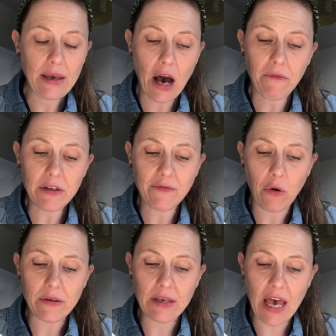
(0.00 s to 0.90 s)
Calvin's
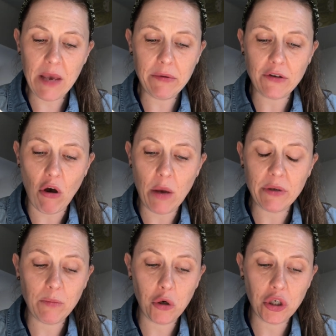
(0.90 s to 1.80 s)
voice came as though it
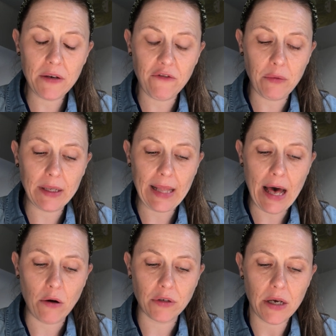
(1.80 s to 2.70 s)
was pushing through a
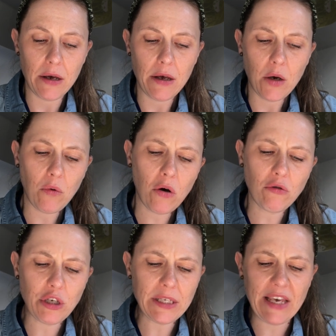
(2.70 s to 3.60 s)
cloud.
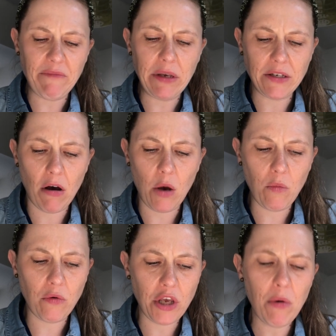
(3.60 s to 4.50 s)
Well, just give me
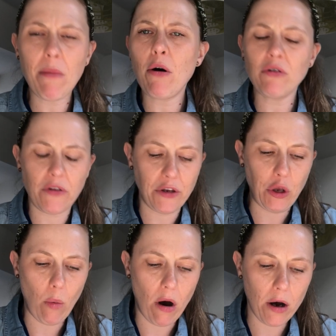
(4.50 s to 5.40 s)
time, will you? I'm older than
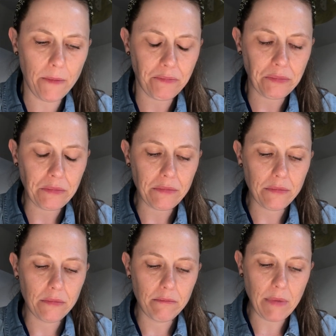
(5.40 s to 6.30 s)
you are.
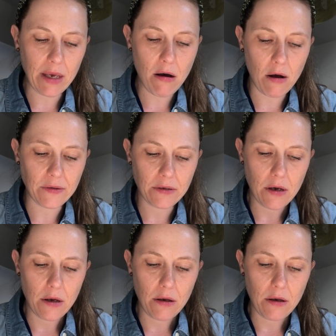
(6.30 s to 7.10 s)
Meg gasped.